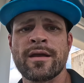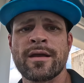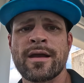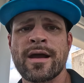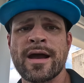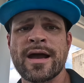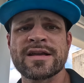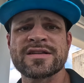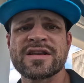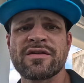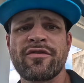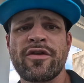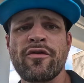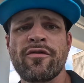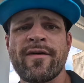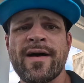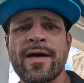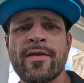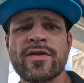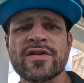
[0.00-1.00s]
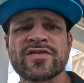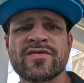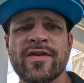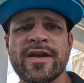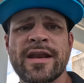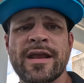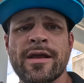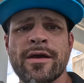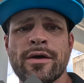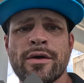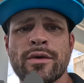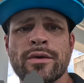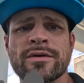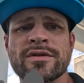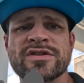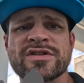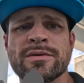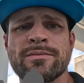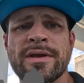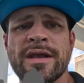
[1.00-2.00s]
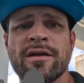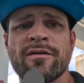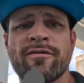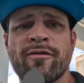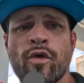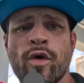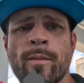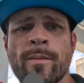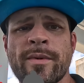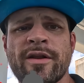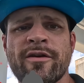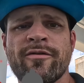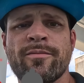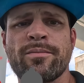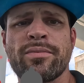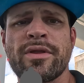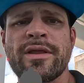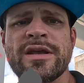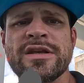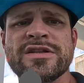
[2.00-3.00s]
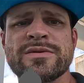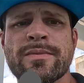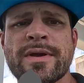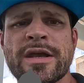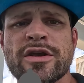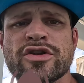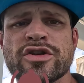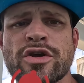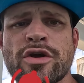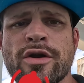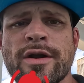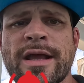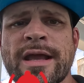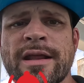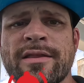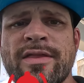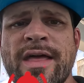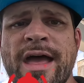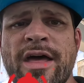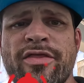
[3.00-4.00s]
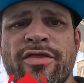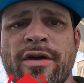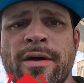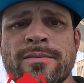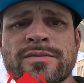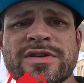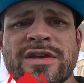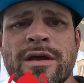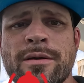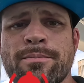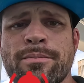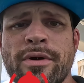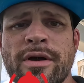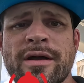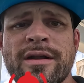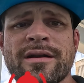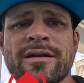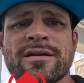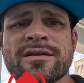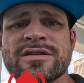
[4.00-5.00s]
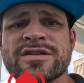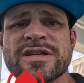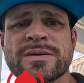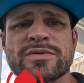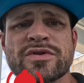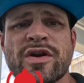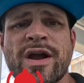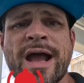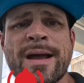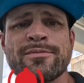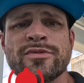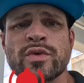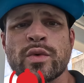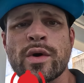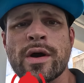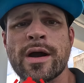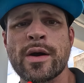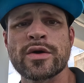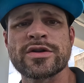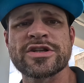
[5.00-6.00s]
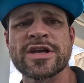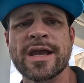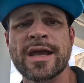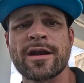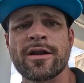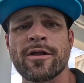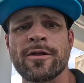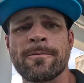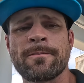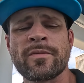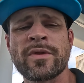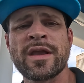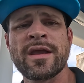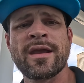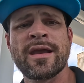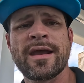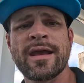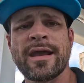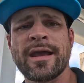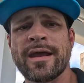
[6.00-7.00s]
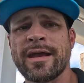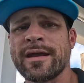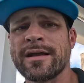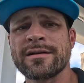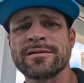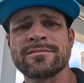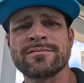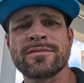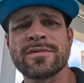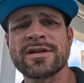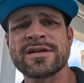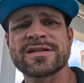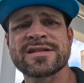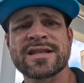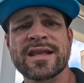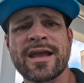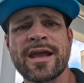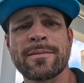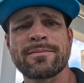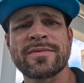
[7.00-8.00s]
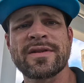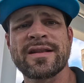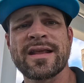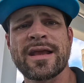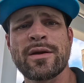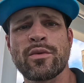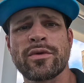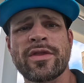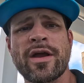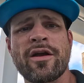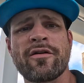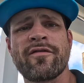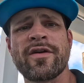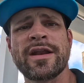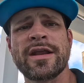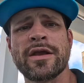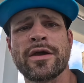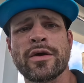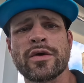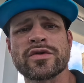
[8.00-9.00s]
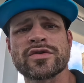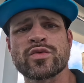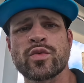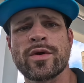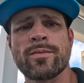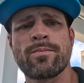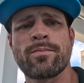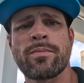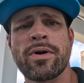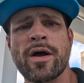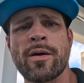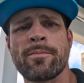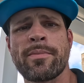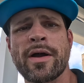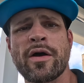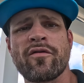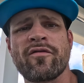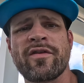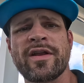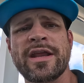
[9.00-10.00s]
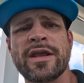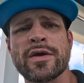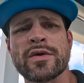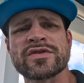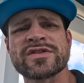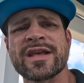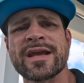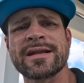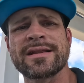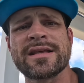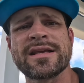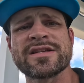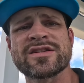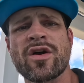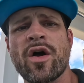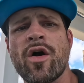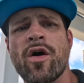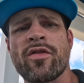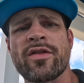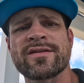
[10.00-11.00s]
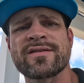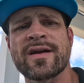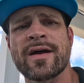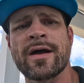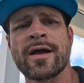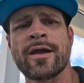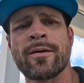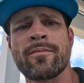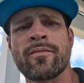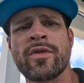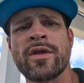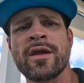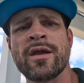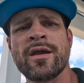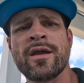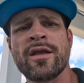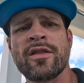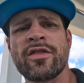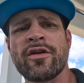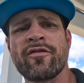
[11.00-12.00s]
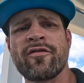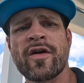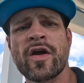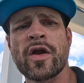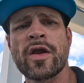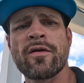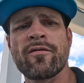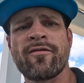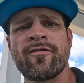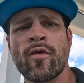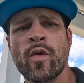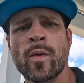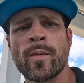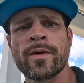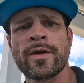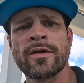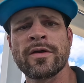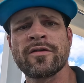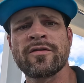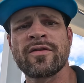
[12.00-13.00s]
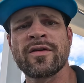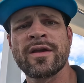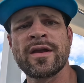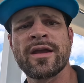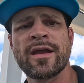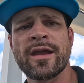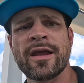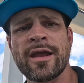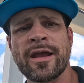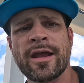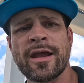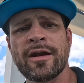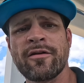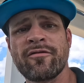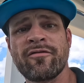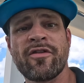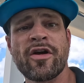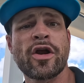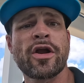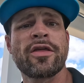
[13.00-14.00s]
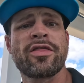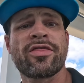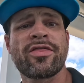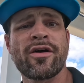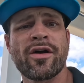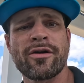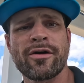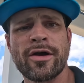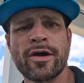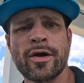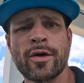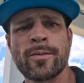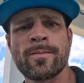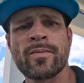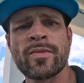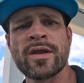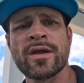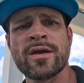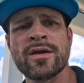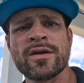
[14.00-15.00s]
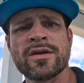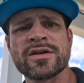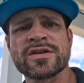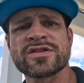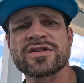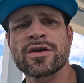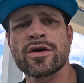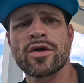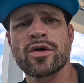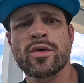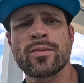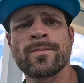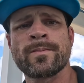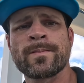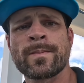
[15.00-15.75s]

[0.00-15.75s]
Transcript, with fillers: guys, if you found this video to be informative, please make sure to hit that thumbs up button, subscribe to our channel, and stay up to date with our videos. We pump out videos like these all the time. They're very informative and very thorough. So